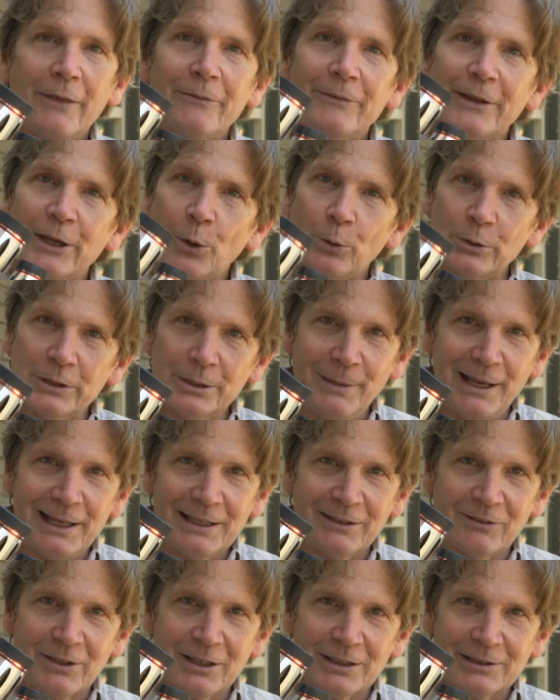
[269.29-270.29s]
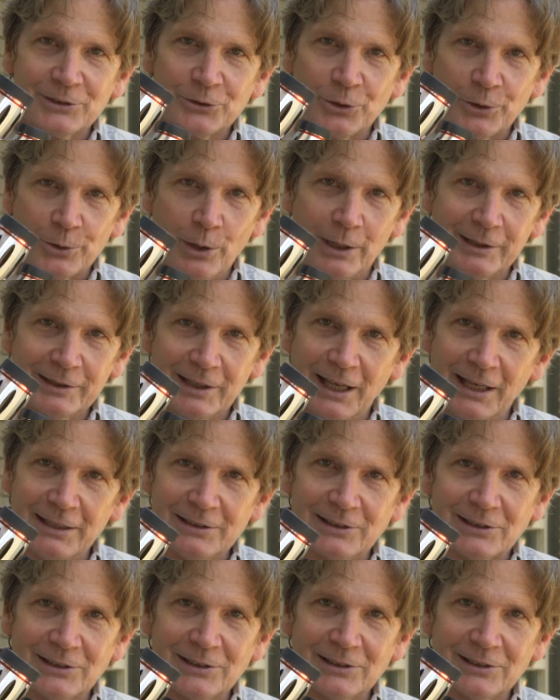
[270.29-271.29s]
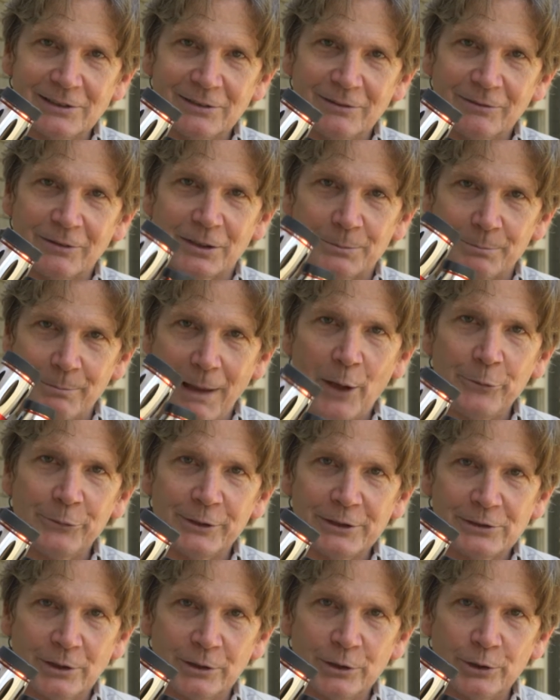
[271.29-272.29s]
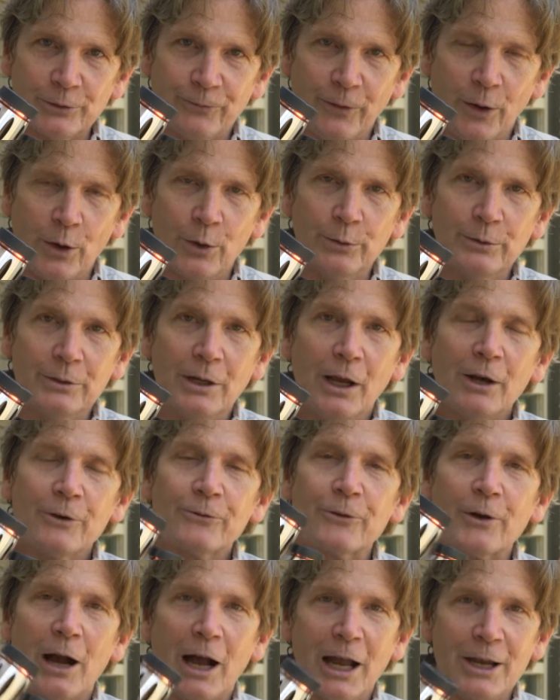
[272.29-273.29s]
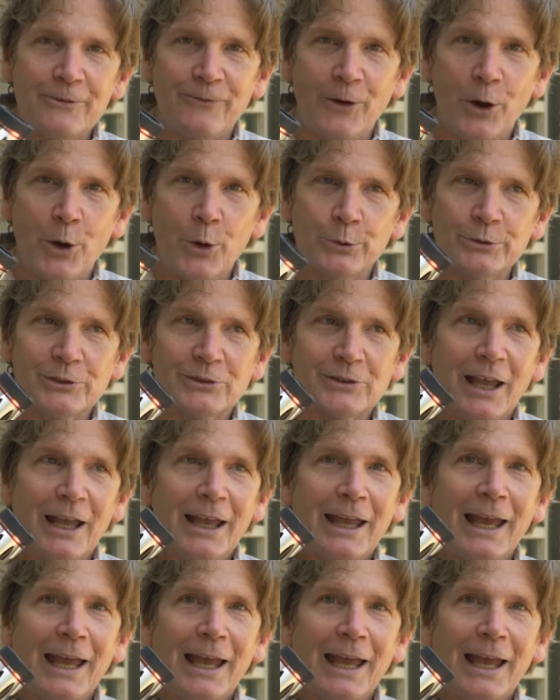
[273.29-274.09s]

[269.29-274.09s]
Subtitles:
They only make the screw-on cases to mount these onto your phone for iPhones